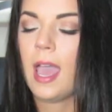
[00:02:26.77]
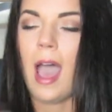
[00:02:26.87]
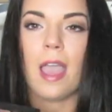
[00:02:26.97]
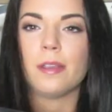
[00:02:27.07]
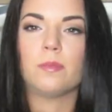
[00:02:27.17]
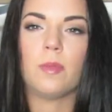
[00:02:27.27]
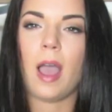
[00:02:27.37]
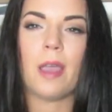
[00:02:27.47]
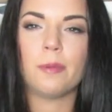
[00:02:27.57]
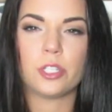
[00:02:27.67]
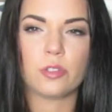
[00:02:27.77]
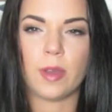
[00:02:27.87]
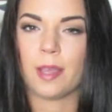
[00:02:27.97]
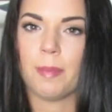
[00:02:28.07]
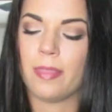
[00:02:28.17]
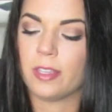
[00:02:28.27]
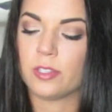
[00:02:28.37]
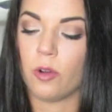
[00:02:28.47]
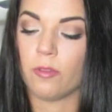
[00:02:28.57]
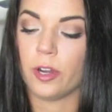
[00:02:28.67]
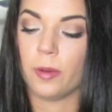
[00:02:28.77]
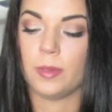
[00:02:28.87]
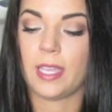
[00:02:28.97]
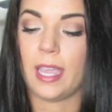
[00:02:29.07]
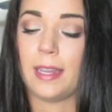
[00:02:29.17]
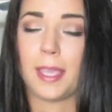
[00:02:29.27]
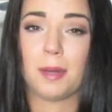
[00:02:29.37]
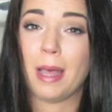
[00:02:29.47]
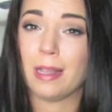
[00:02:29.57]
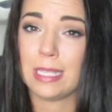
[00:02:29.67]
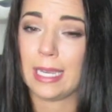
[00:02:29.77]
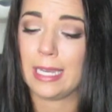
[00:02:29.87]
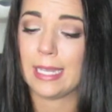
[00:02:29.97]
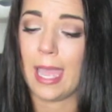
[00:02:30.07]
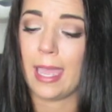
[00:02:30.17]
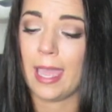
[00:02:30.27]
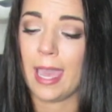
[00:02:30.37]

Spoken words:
I would just recommend this over Urban Decay Naked palettes any day,